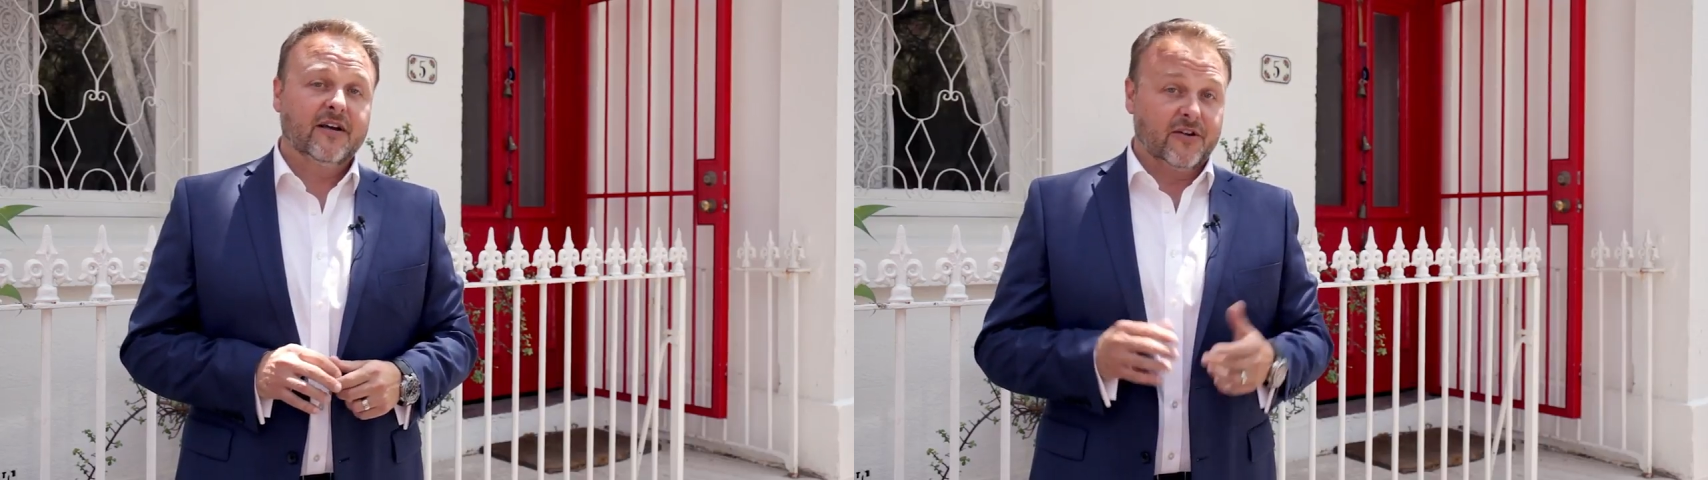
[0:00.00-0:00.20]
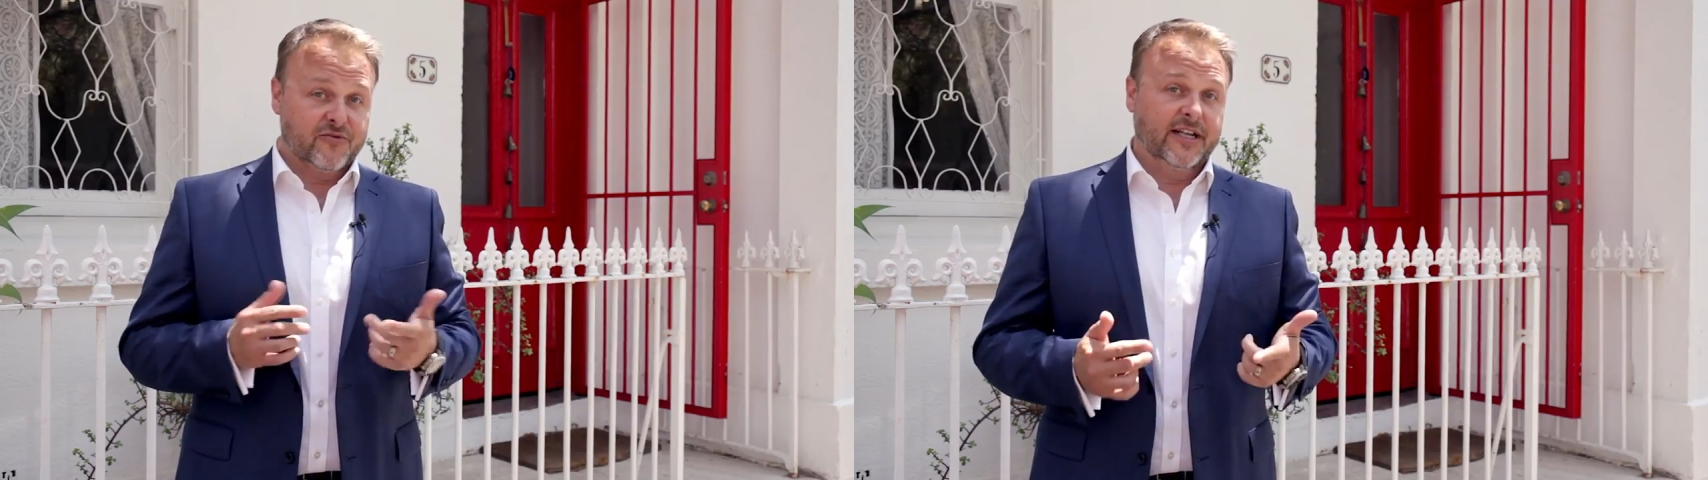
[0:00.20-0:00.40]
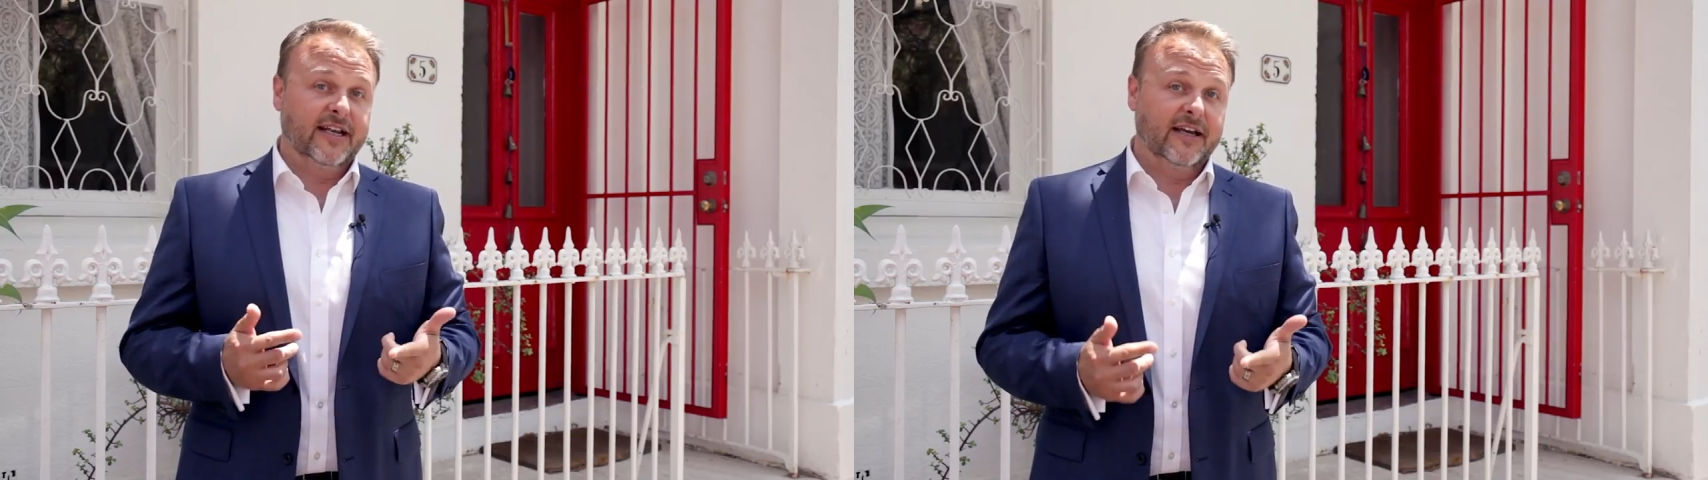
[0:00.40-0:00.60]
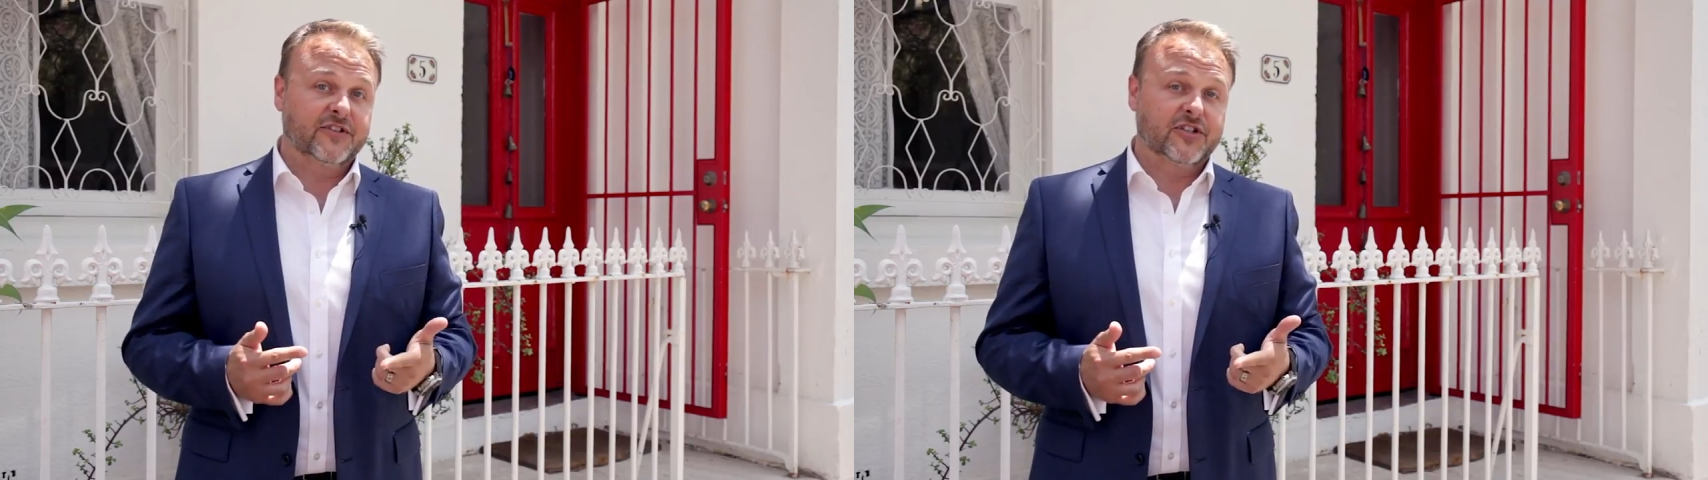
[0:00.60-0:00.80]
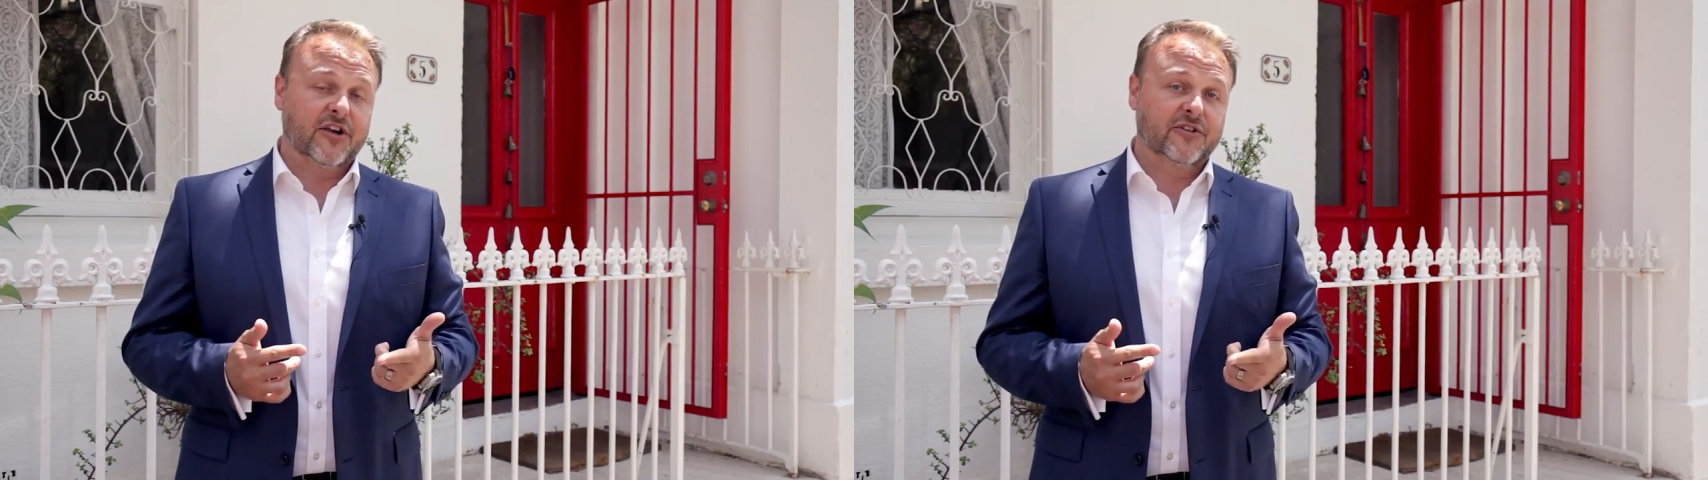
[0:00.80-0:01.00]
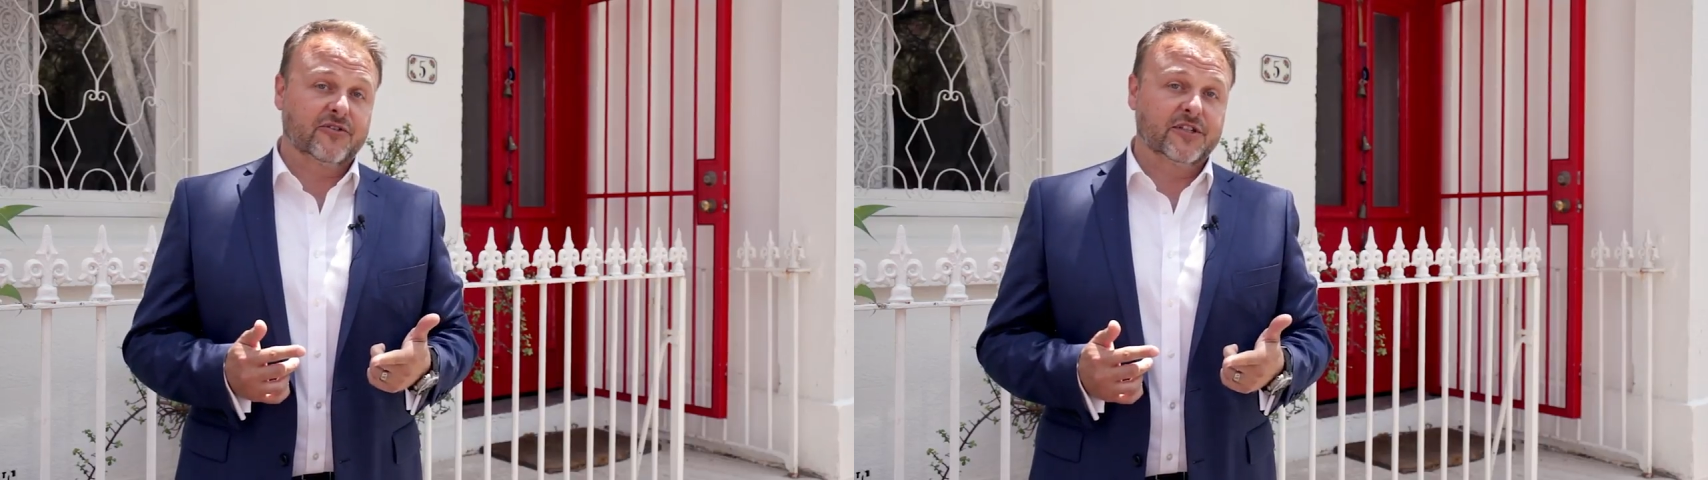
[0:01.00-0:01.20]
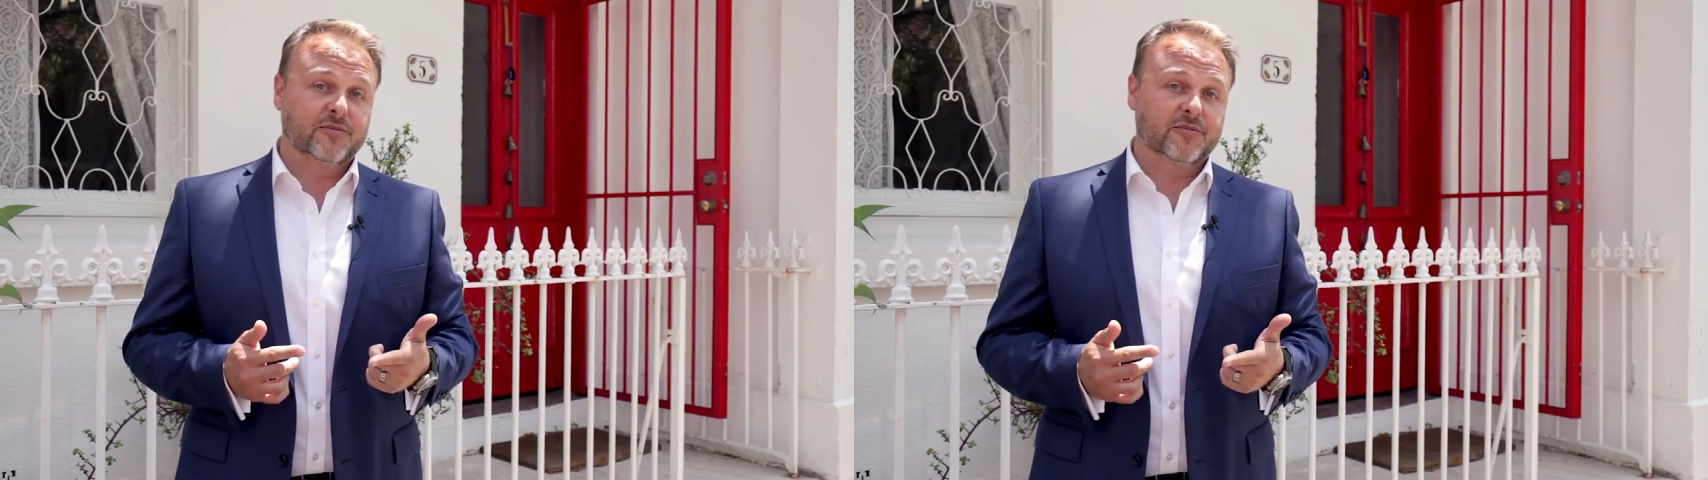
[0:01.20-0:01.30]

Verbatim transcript: I'd really love to show you through this